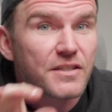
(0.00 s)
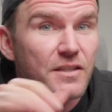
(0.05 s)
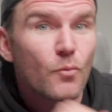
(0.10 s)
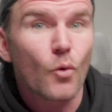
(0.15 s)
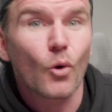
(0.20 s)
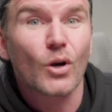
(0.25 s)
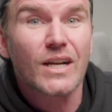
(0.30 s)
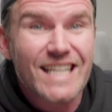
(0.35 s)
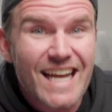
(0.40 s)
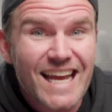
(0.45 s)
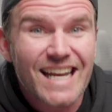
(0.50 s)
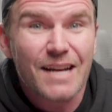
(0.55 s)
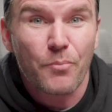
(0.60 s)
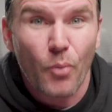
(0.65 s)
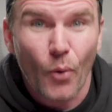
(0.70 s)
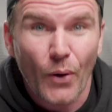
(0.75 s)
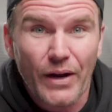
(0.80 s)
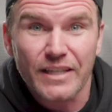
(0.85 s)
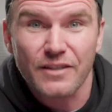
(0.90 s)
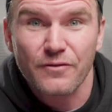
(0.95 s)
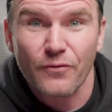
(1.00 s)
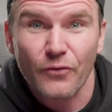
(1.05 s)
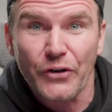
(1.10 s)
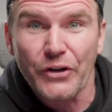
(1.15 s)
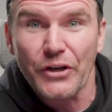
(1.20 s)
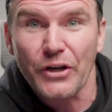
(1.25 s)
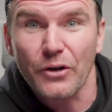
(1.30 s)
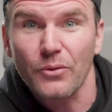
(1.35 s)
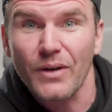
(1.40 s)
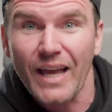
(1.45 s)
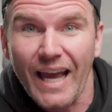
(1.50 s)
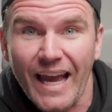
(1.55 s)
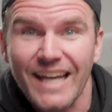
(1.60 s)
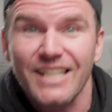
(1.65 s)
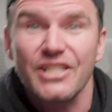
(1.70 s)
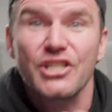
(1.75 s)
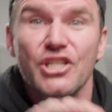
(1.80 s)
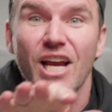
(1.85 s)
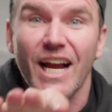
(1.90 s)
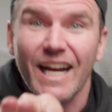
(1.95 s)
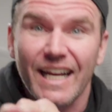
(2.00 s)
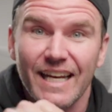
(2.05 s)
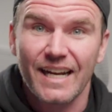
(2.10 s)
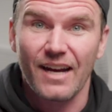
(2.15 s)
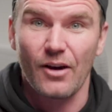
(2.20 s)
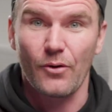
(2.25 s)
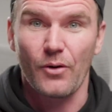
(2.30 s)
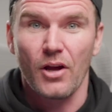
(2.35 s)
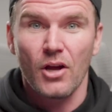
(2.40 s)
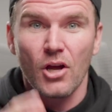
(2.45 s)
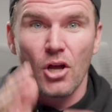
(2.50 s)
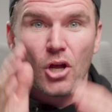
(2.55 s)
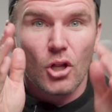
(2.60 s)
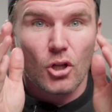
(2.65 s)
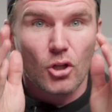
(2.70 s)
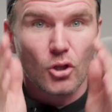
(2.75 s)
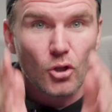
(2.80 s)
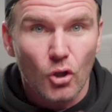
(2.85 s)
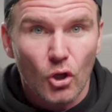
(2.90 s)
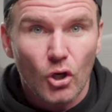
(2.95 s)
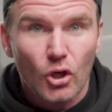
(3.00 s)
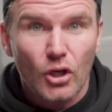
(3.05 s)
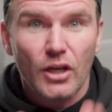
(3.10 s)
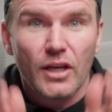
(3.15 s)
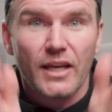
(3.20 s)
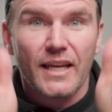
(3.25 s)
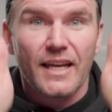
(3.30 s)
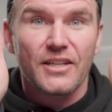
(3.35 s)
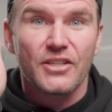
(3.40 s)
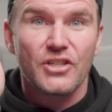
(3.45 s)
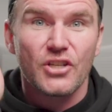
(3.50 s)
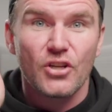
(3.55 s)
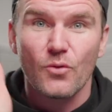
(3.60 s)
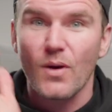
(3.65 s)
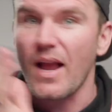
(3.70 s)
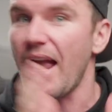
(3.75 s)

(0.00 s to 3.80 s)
some more data points for you, okay? Check it out look into